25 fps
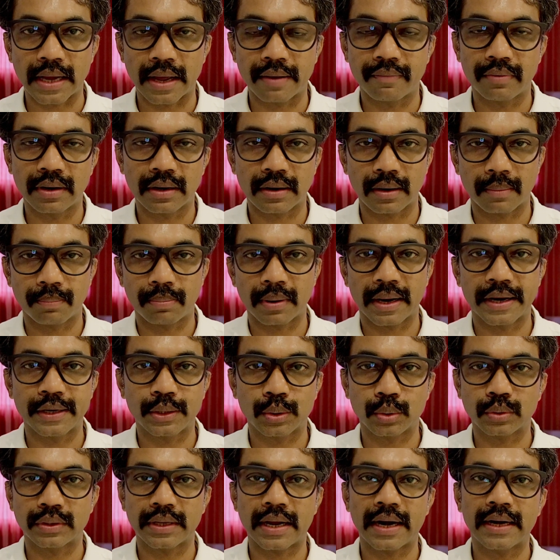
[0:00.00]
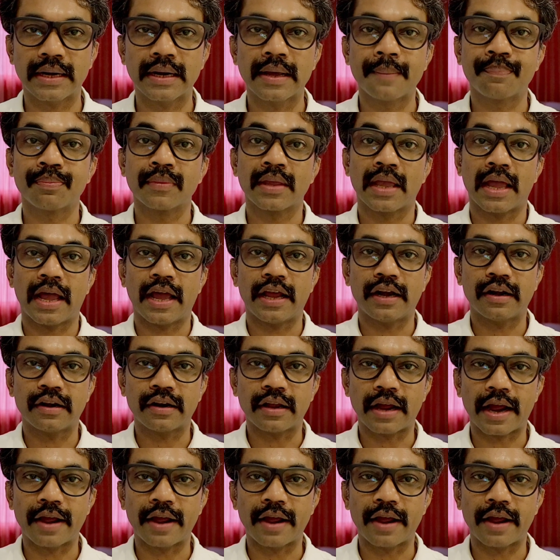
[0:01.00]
I will reply to that, and